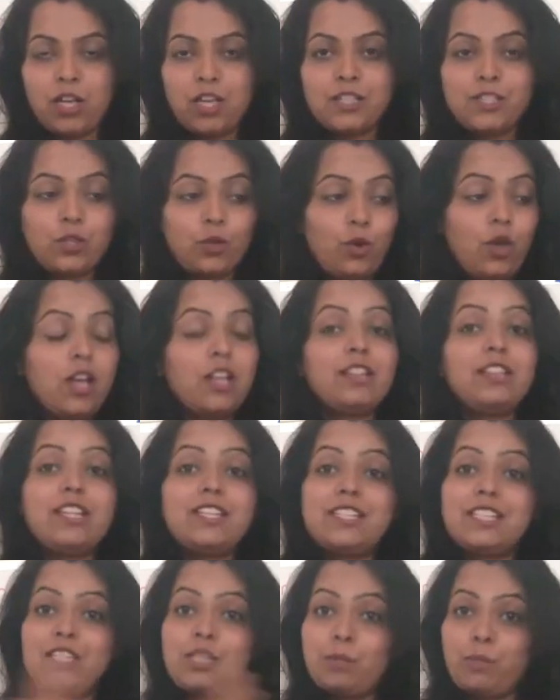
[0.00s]
So this
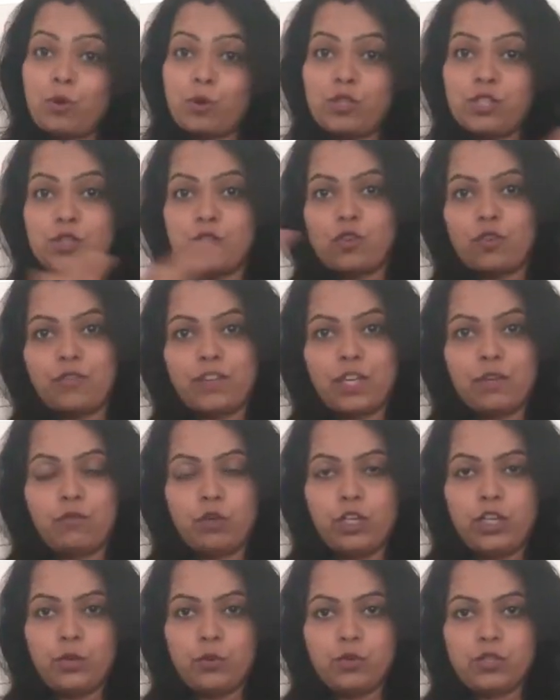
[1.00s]
is the process of
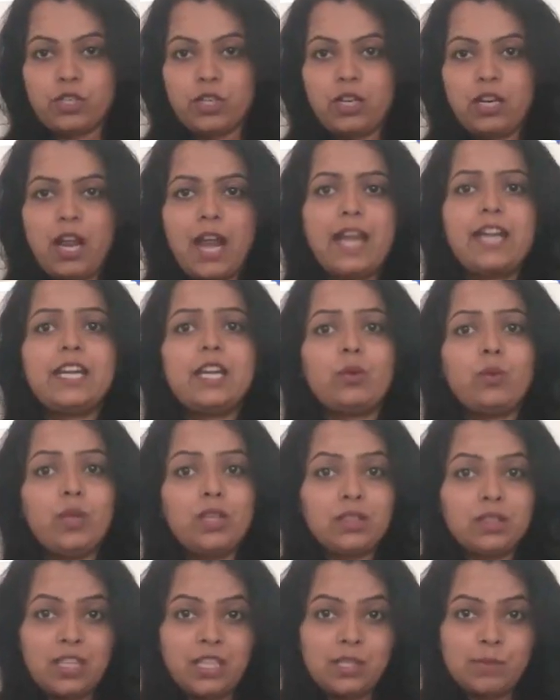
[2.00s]
evolution, and
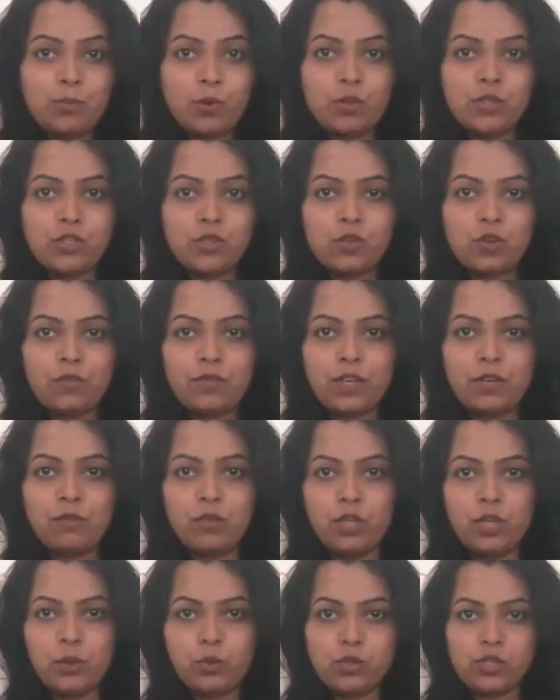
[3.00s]
during this process of
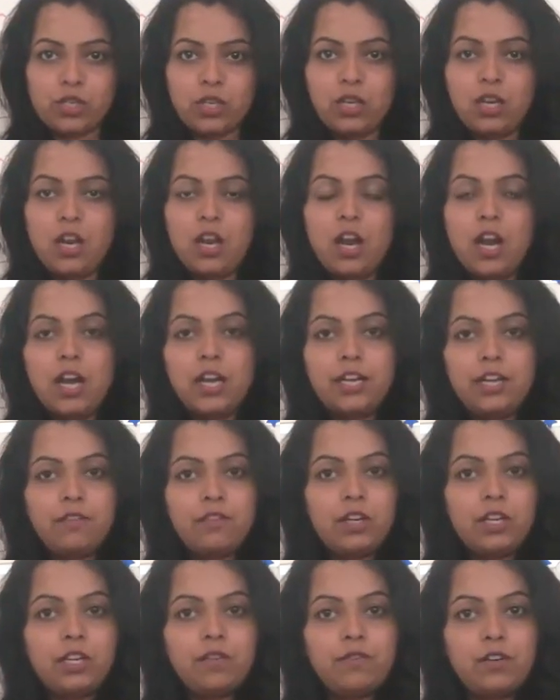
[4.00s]
evolution,
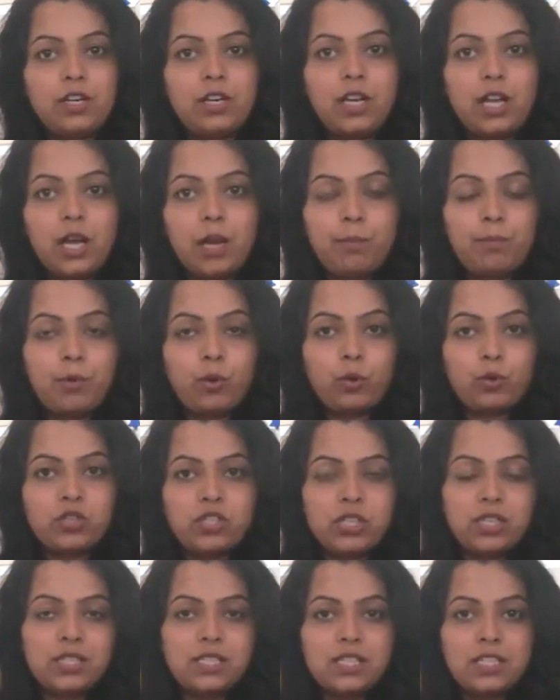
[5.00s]
different
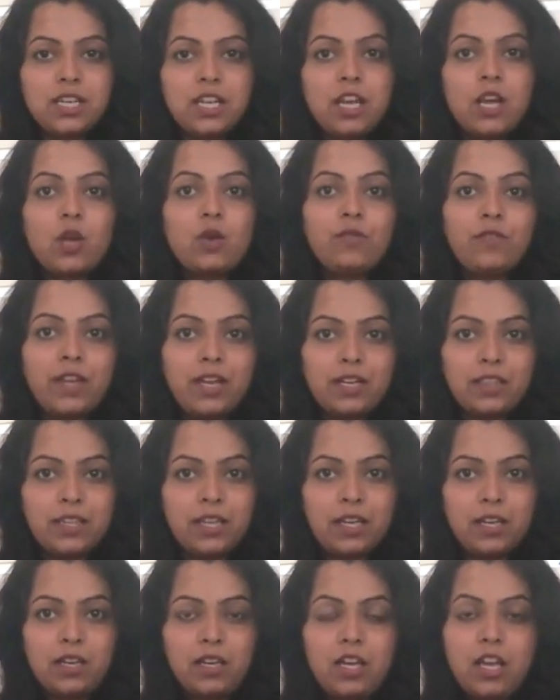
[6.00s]
approaches were
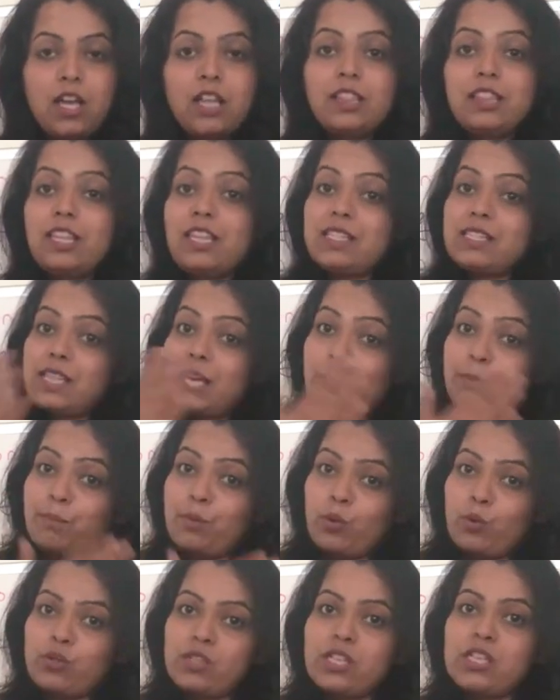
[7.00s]
there. These
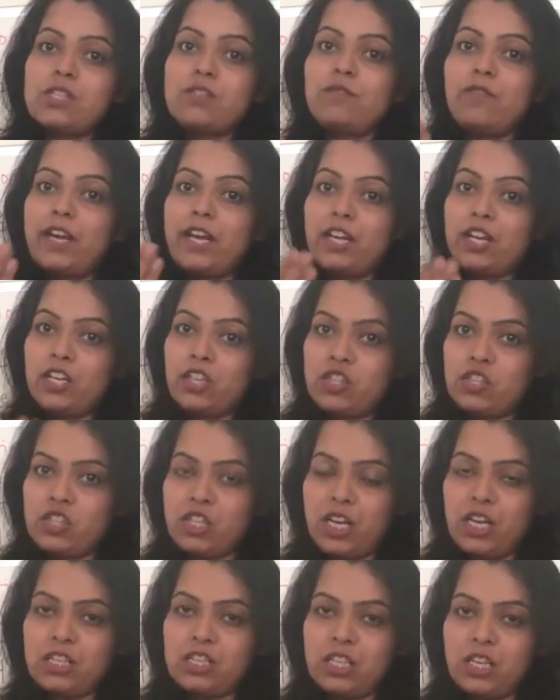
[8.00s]
approaches went
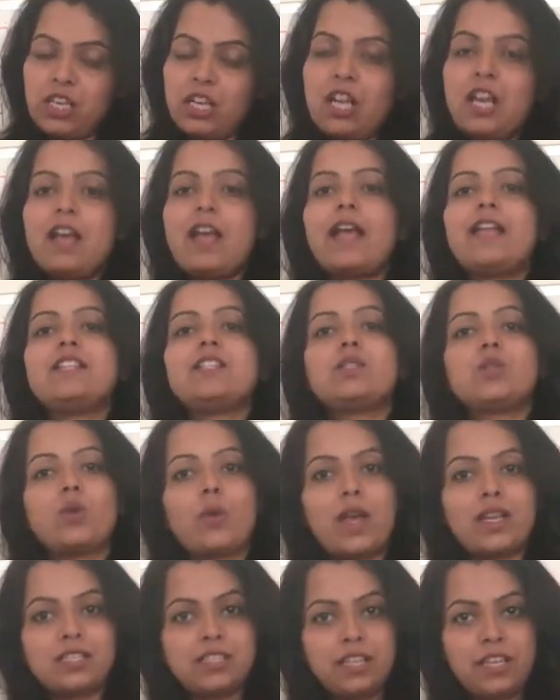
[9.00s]
changing, and so
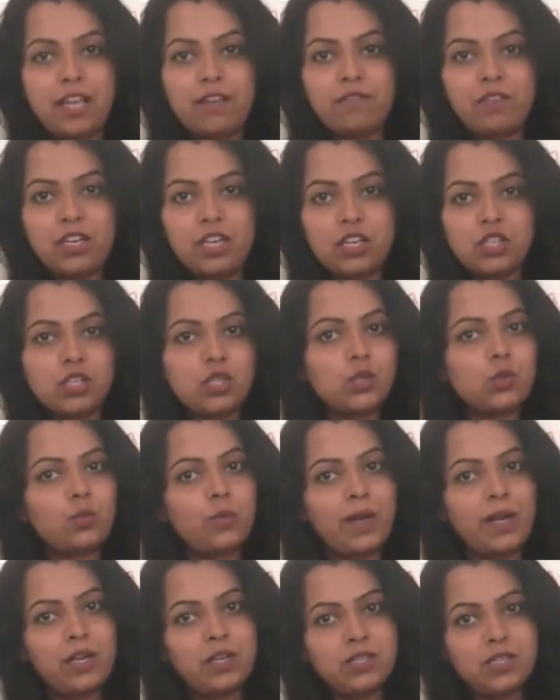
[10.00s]
as the definitions
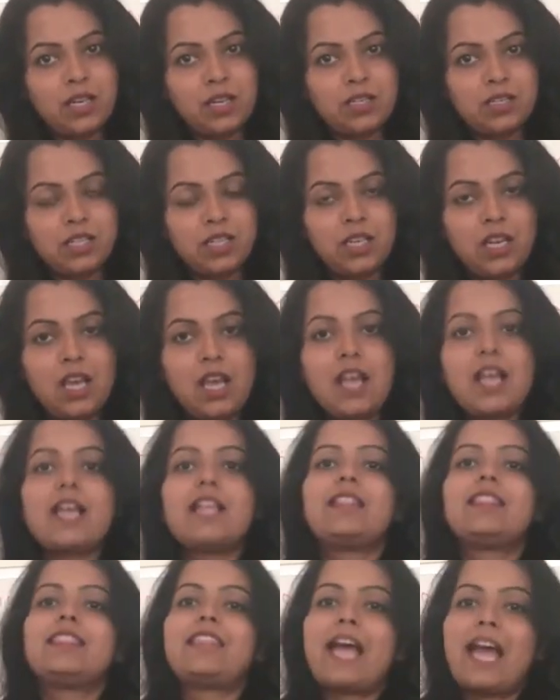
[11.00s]
went changing,
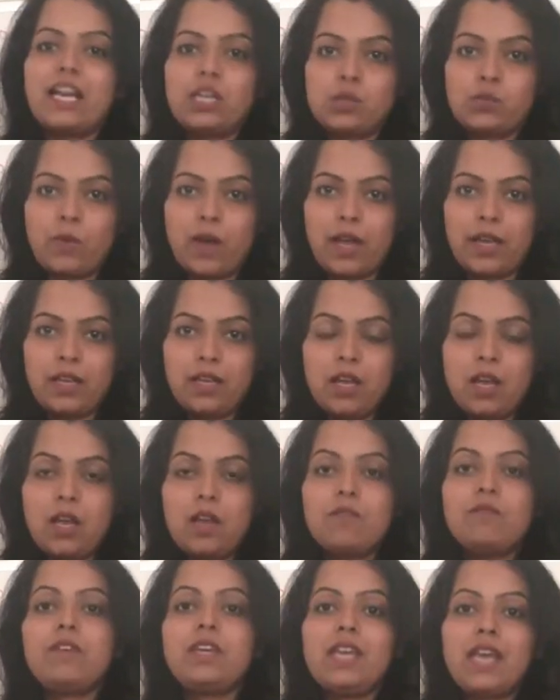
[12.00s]
and that's why
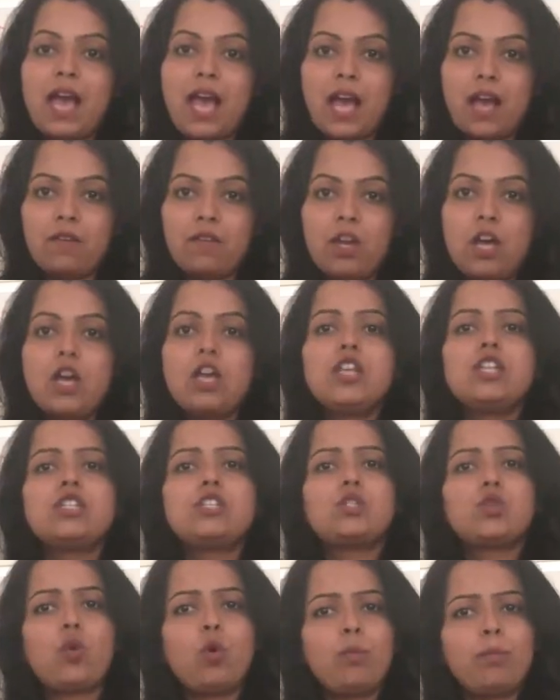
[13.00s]
we have
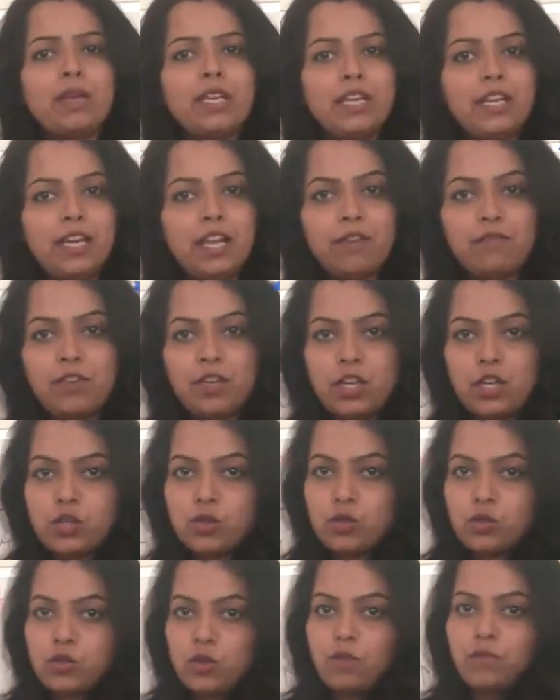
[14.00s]
so many
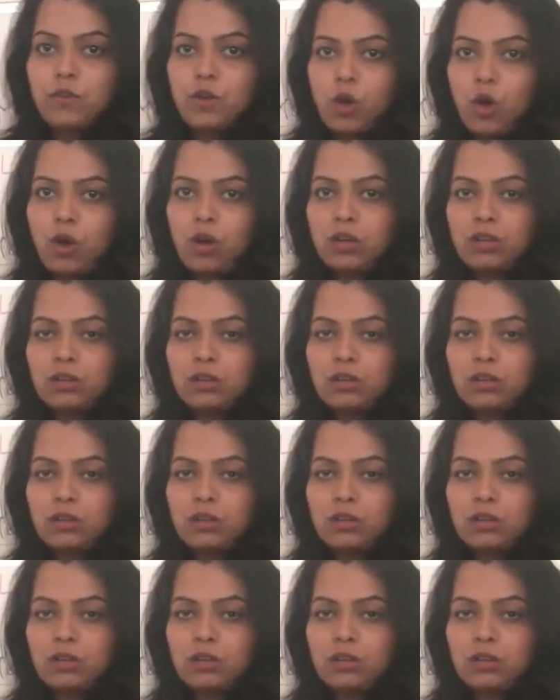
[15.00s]
definitions of law.